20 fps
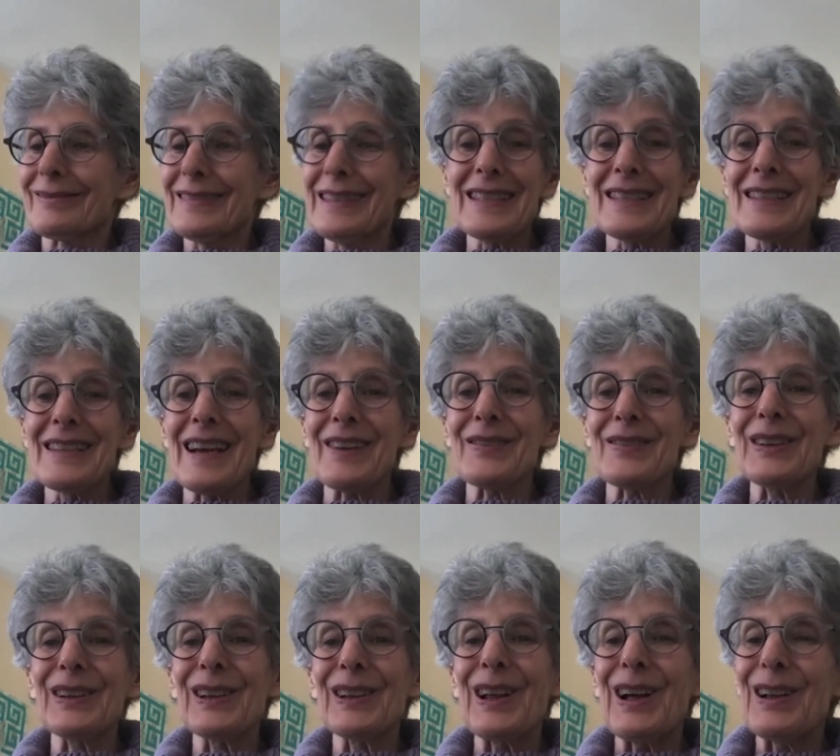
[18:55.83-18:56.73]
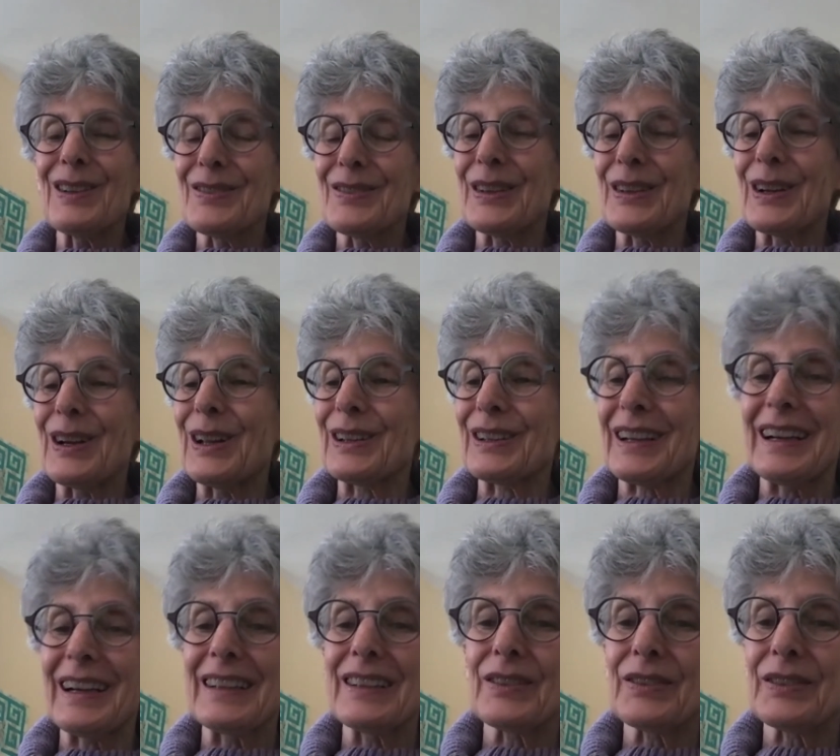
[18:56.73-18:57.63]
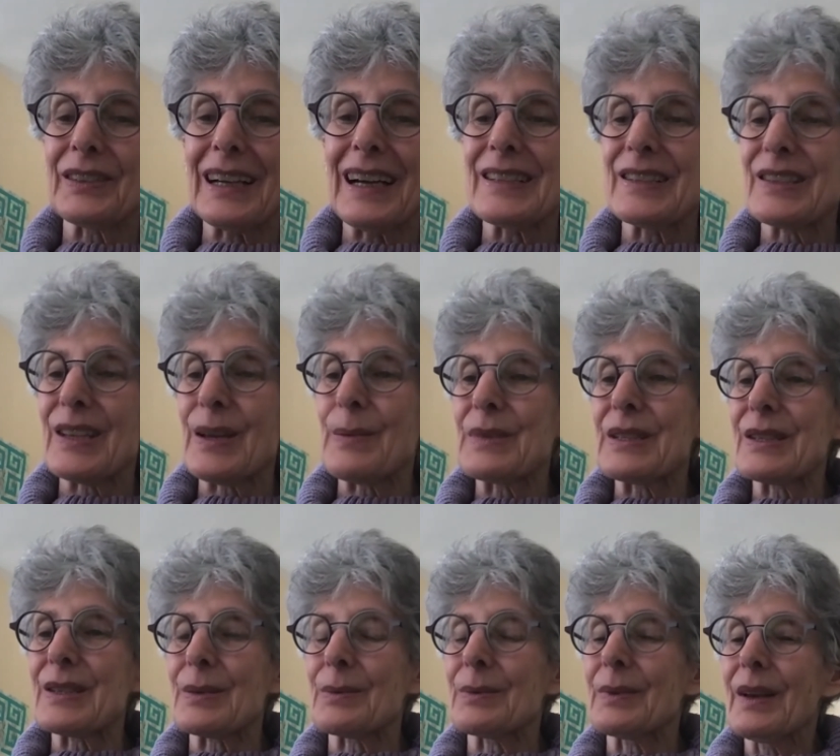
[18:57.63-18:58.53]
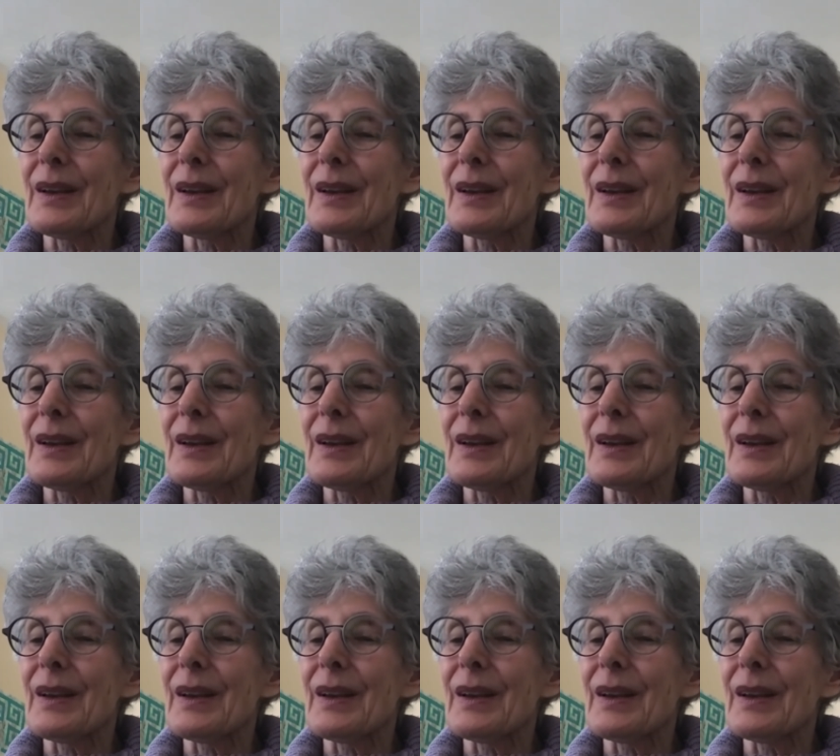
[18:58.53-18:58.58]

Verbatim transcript: does not feel all, fit all kind of concept is